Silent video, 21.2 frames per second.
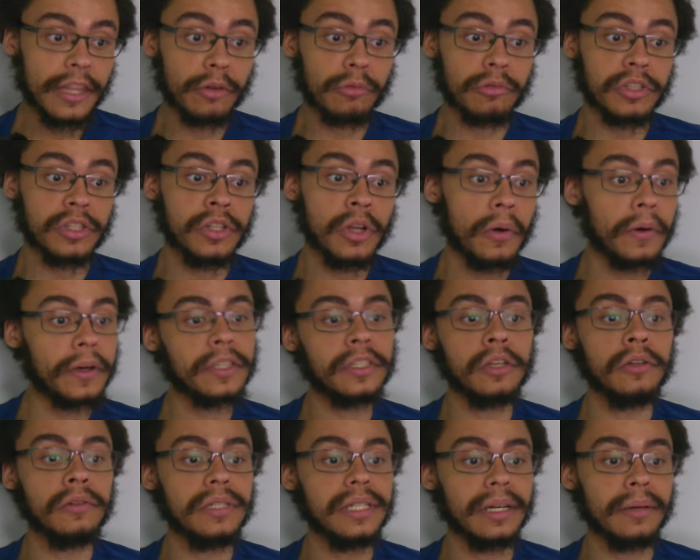There was no
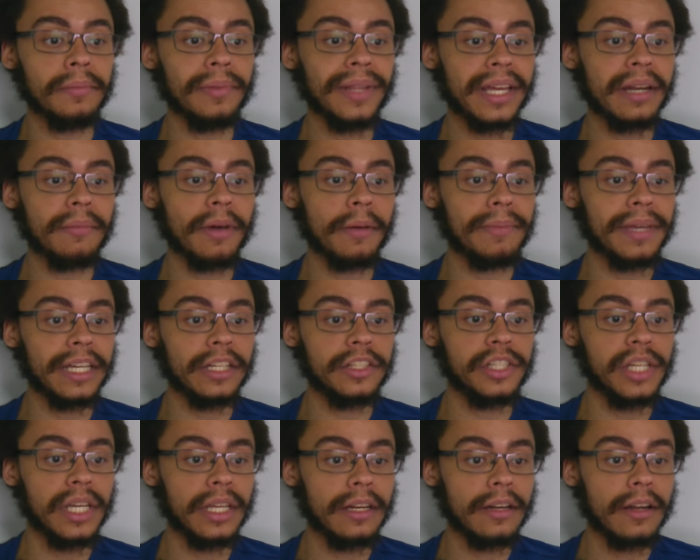excuse to complain about being
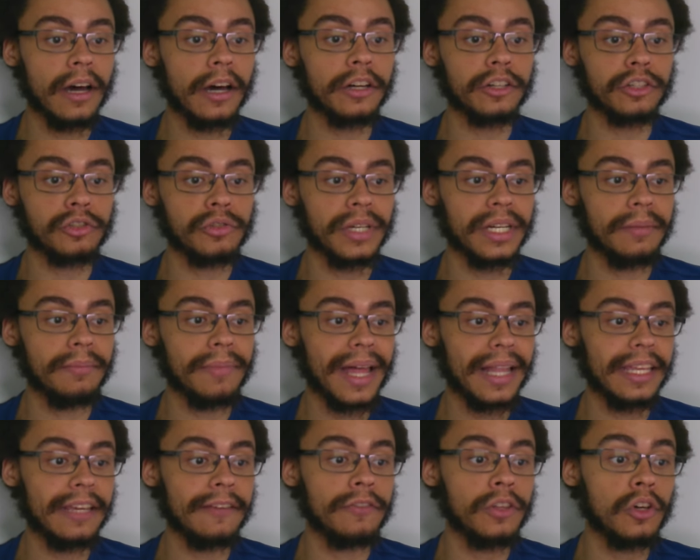cheated on or treated
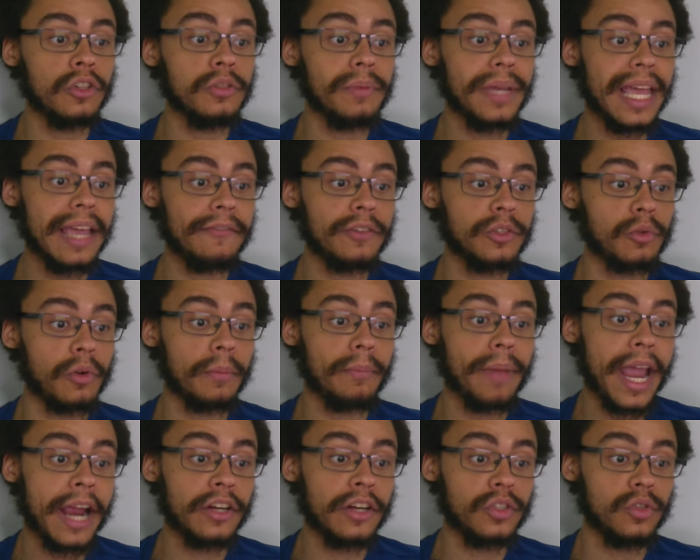badly if those behaviors were
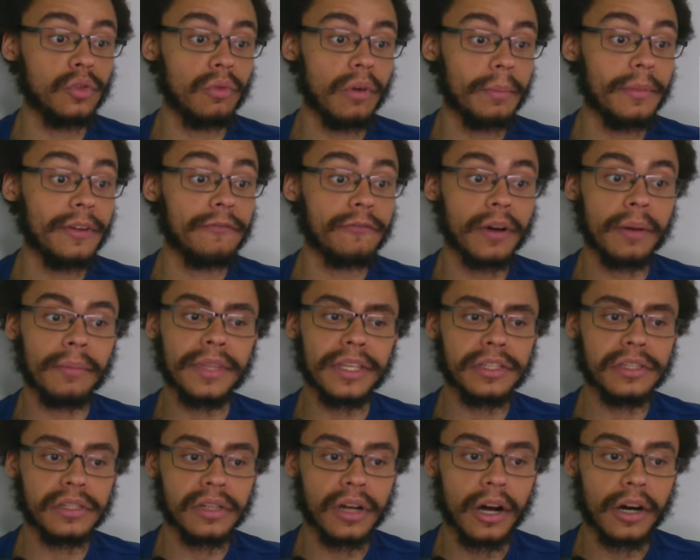apparent to a woman from the
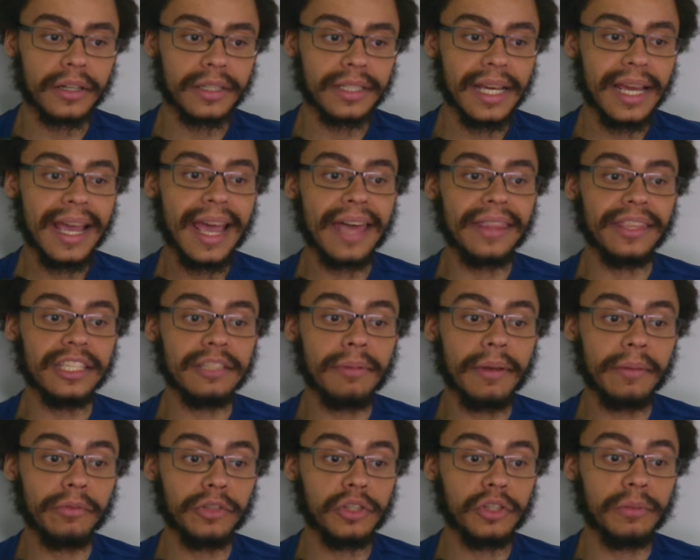start. And these
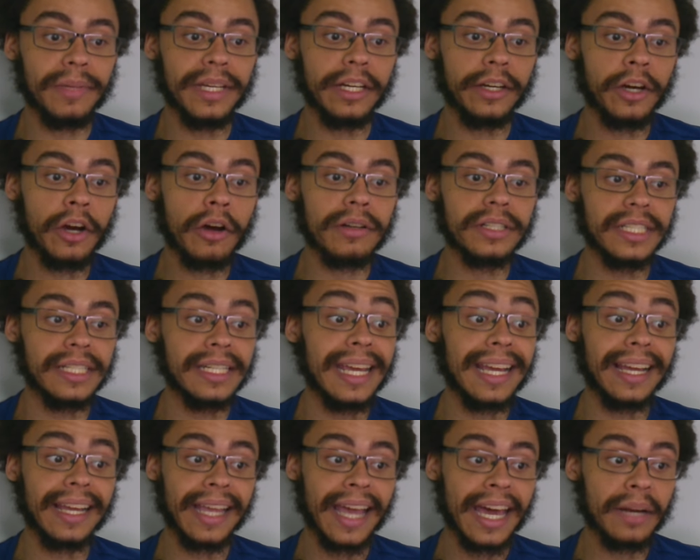people should be encouraged to
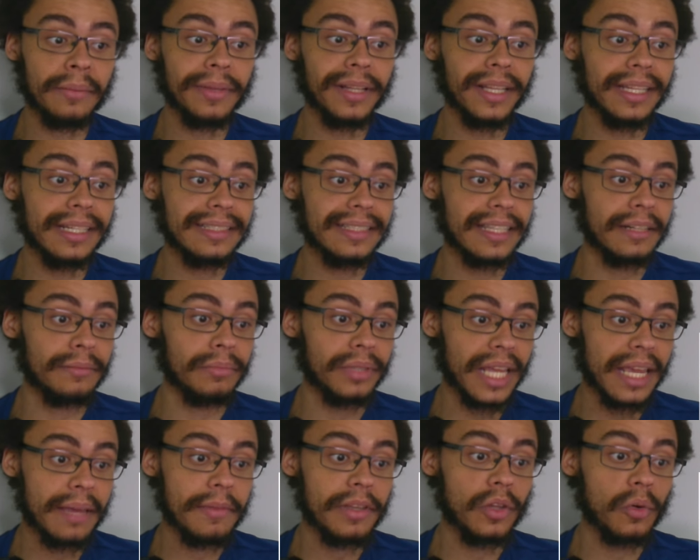take accountability instead of
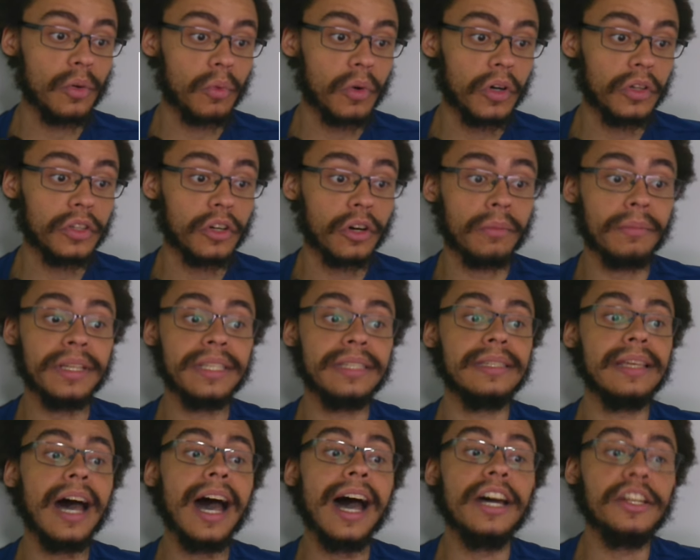blaming the world or
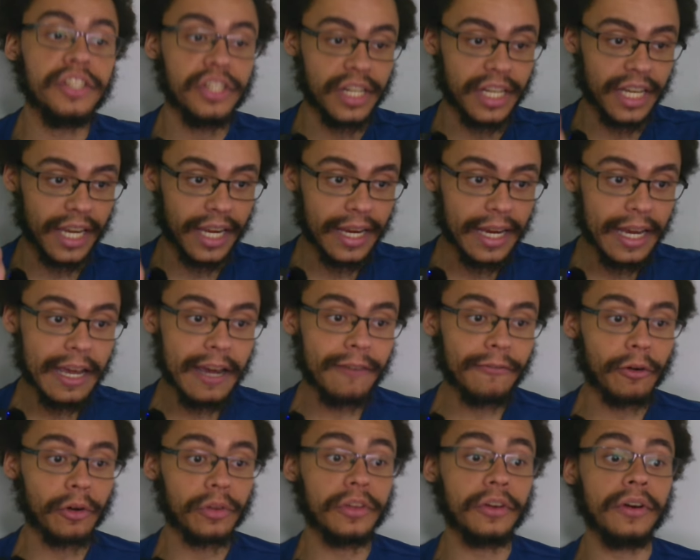misogyny
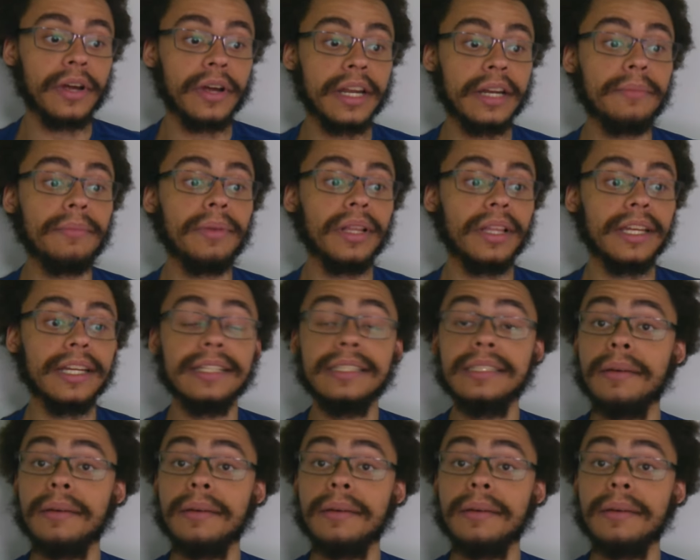for their inability